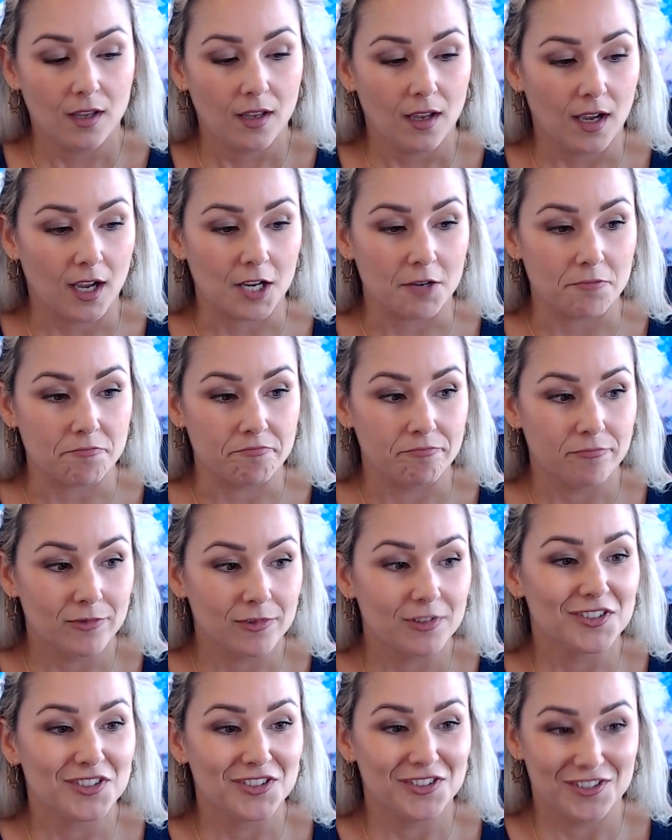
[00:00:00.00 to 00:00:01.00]

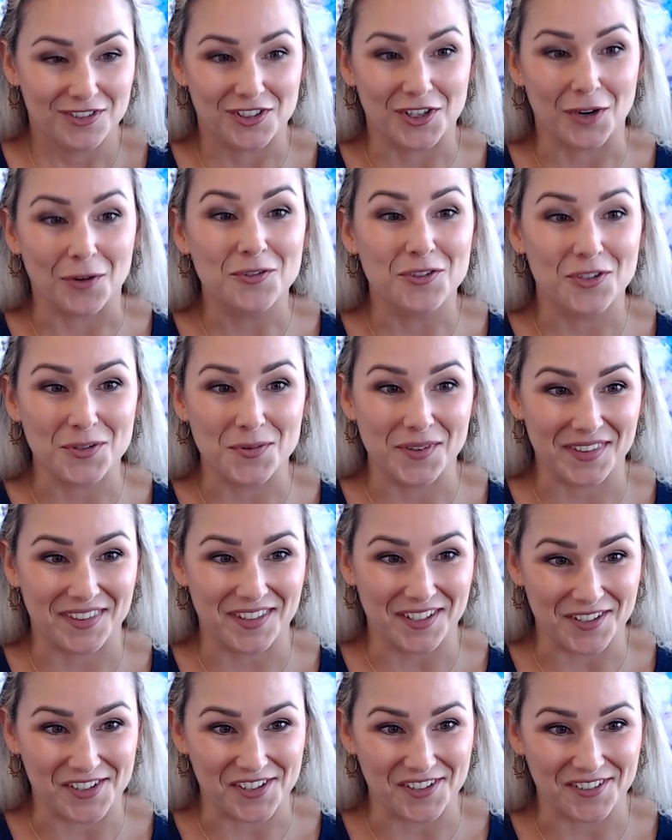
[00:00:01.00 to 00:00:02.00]
Don't do what
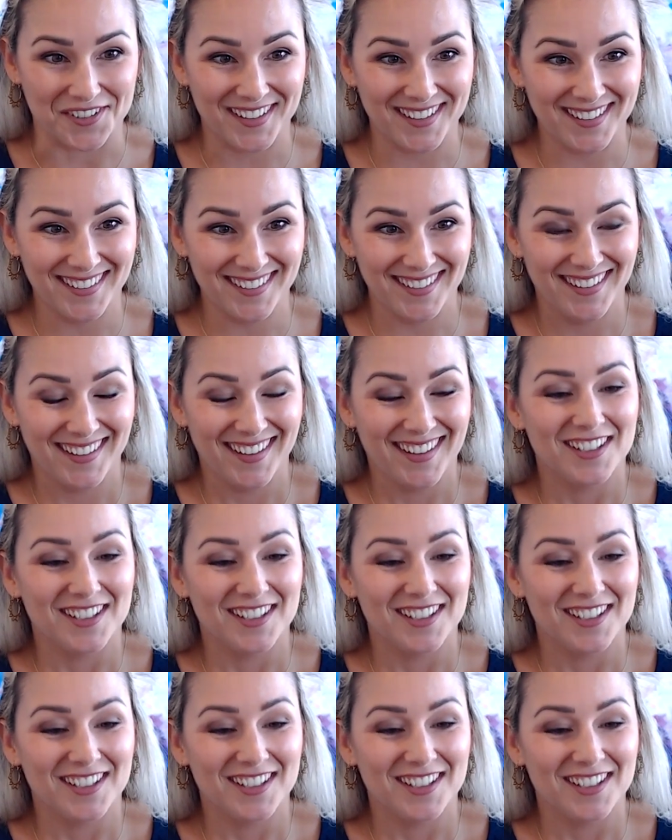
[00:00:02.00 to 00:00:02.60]
they're doing.